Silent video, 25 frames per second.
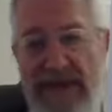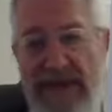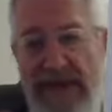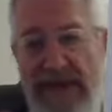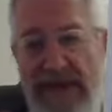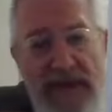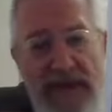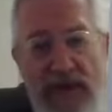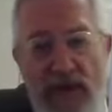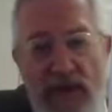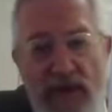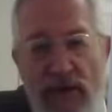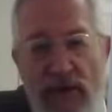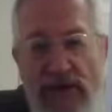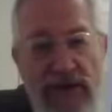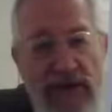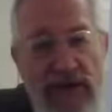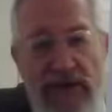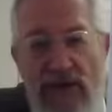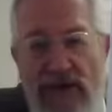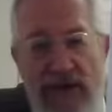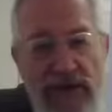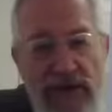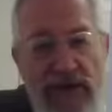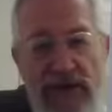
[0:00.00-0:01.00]
Uh, there's no
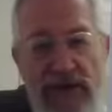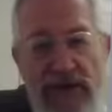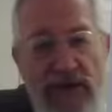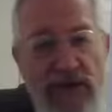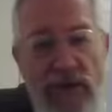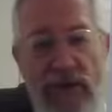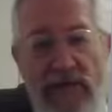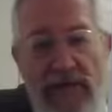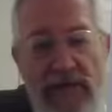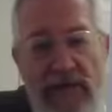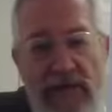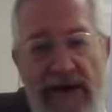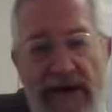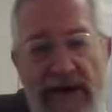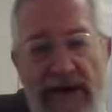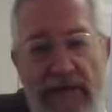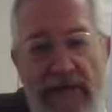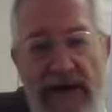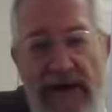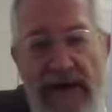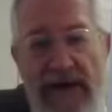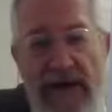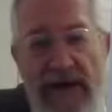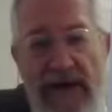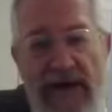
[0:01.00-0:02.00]
discussion, there's no debate
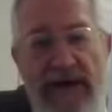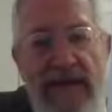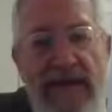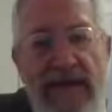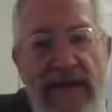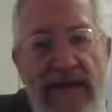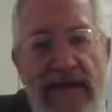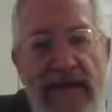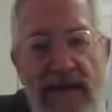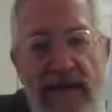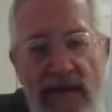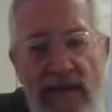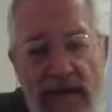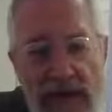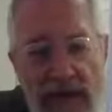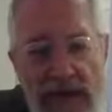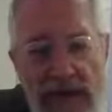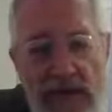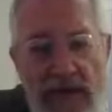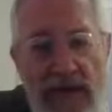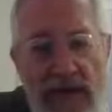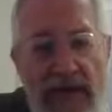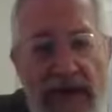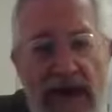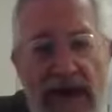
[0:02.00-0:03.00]
about that. We
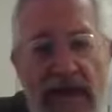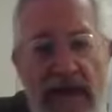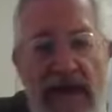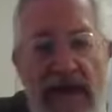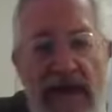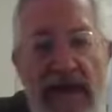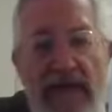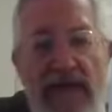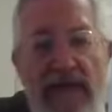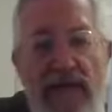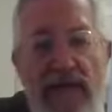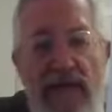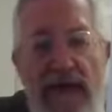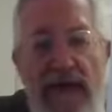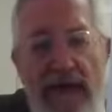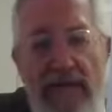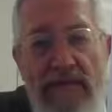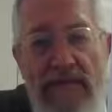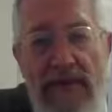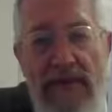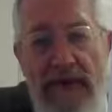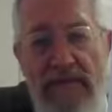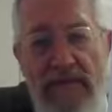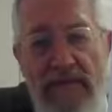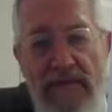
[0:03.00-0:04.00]
saw that in the
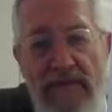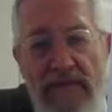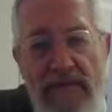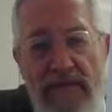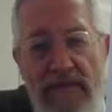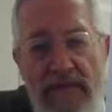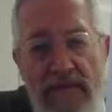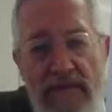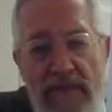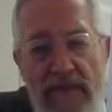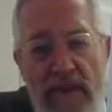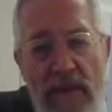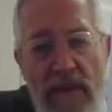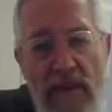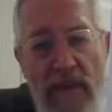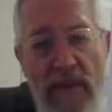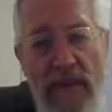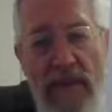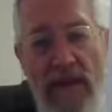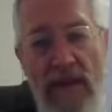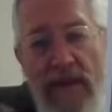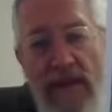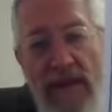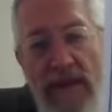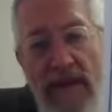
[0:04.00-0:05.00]
Rambam.
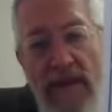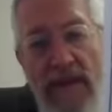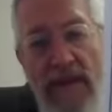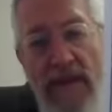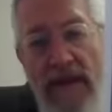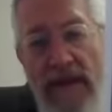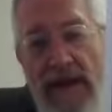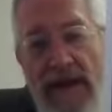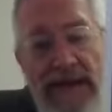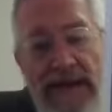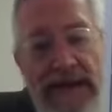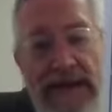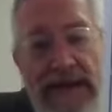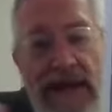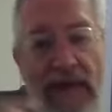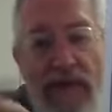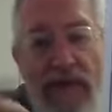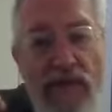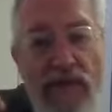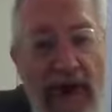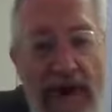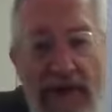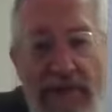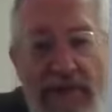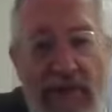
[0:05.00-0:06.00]
It's not a
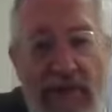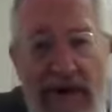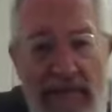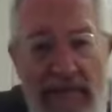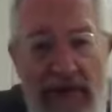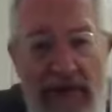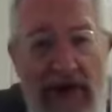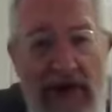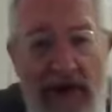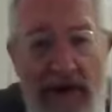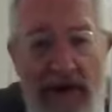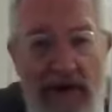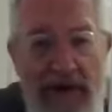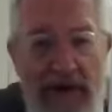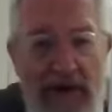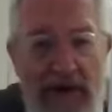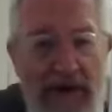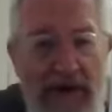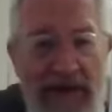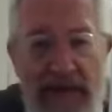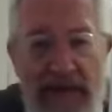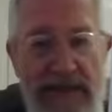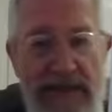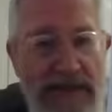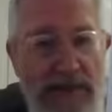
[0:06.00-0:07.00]
Rambam
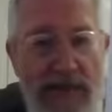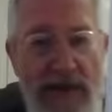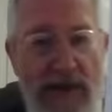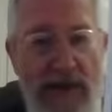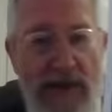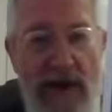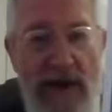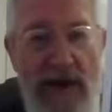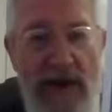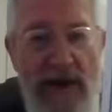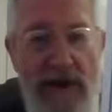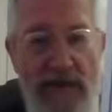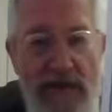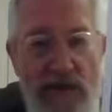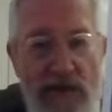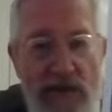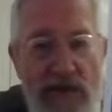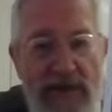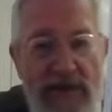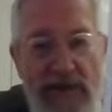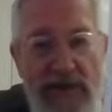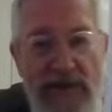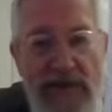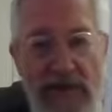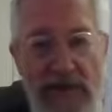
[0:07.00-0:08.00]
halacha that someone argues
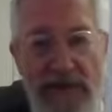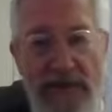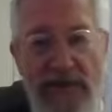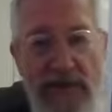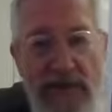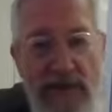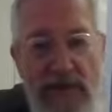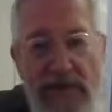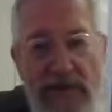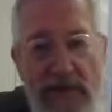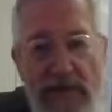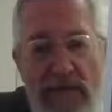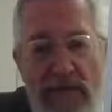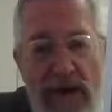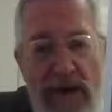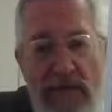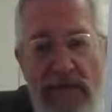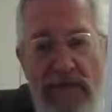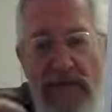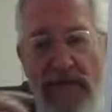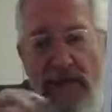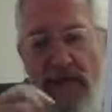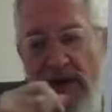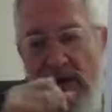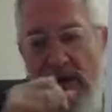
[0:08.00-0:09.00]
with. It comes from a
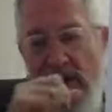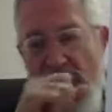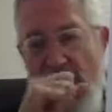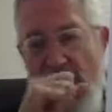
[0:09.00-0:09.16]
Gemara.